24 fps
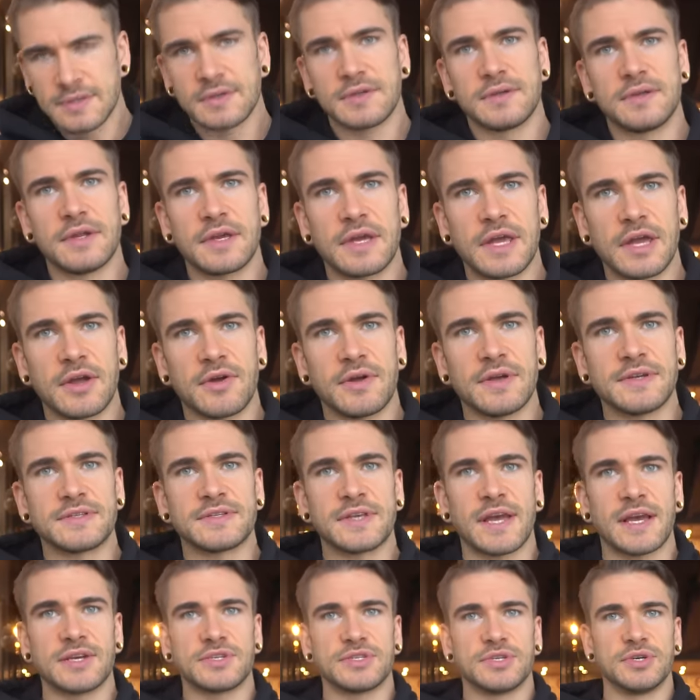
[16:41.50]
nigiri /
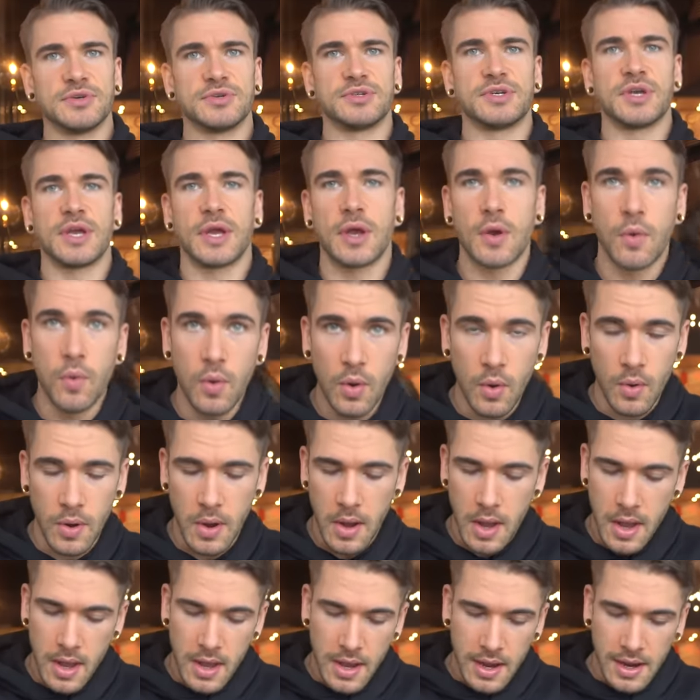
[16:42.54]
sushi. Woo!
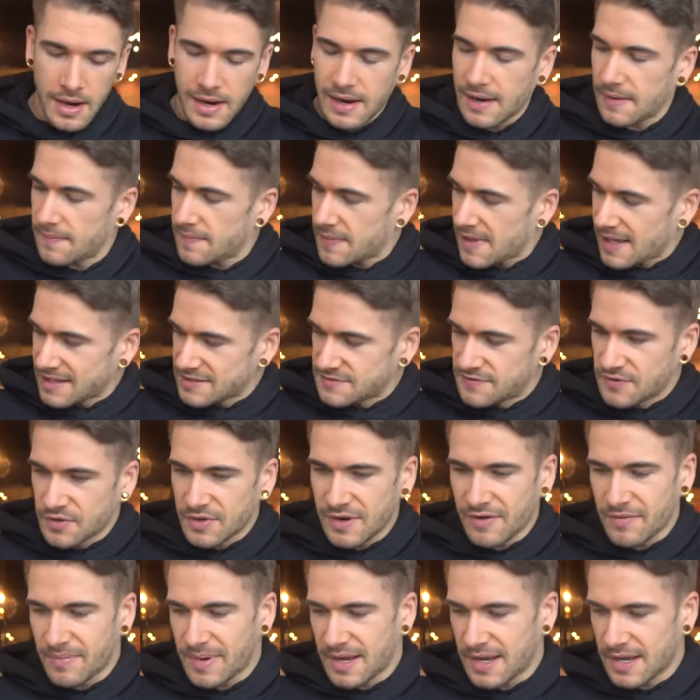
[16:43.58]
All right, lots of food,
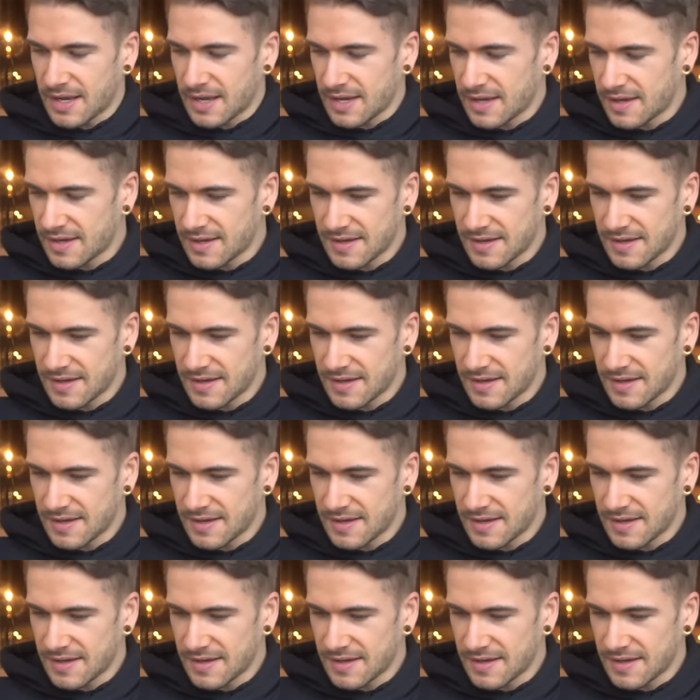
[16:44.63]
everybody.